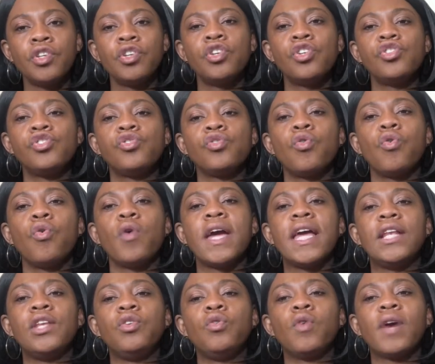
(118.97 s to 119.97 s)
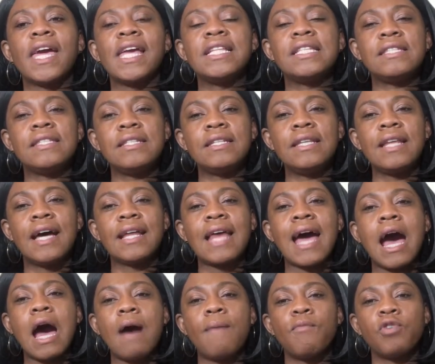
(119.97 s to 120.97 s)
So and you can see that
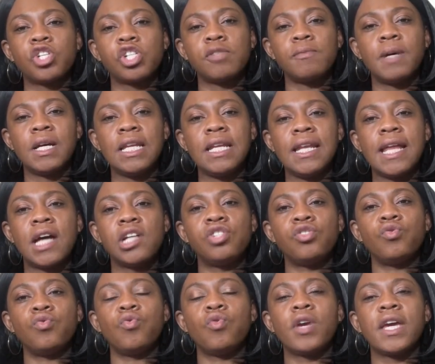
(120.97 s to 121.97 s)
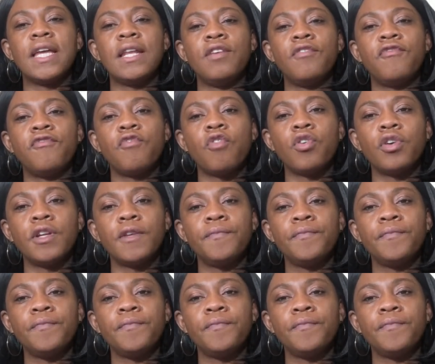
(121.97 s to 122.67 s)
how much money that you can afford,